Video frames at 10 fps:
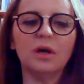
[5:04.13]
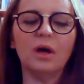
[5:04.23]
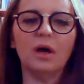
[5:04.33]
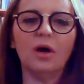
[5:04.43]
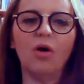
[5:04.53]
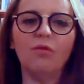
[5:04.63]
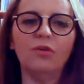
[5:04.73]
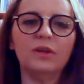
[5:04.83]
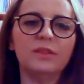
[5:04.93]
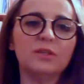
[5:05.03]

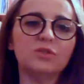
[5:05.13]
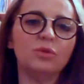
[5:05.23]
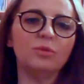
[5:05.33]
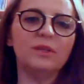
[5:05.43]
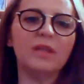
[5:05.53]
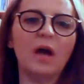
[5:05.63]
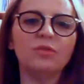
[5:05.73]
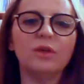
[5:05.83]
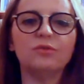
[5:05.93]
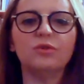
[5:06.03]
Hopefully this will be
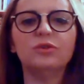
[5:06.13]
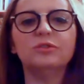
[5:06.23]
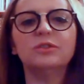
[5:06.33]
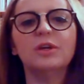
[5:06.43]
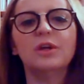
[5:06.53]
down the road